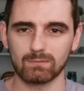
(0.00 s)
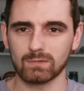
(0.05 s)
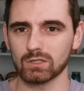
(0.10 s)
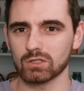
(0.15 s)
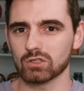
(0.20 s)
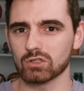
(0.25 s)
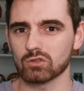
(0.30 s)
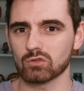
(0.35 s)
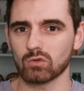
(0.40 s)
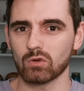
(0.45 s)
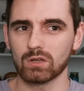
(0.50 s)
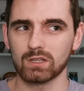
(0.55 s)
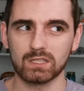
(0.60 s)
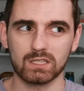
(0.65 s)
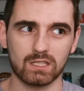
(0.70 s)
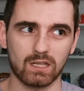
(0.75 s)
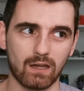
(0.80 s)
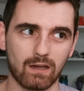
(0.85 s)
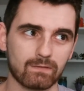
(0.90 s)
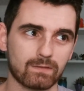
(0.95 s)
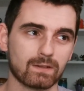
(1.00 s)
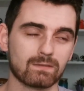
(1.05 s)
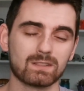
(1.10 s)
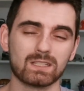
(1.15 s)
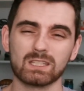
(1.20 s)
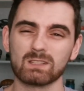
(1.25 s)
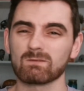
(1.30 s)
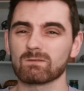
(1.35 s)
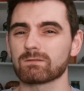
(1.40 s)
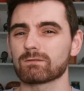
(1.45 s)
destroy stuff, even
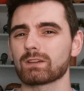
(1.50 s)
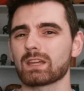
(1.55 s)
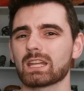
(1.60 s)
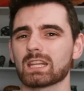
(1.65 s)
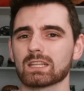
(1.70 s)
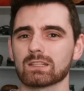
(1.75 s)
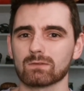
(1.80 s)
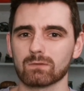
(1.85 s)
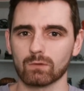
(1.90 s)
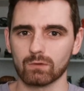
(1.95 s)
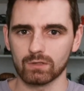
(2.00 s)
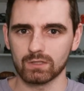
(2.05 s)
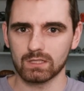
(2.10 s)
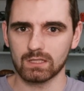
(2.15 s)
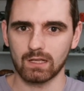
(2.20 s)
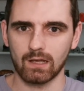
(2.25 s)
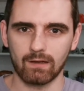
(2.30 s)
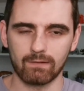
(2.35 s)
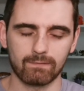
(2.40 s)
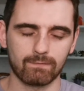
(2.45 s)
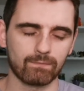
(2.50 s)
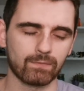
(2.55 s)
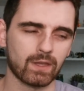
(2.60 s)
some Phoenix Force stuff.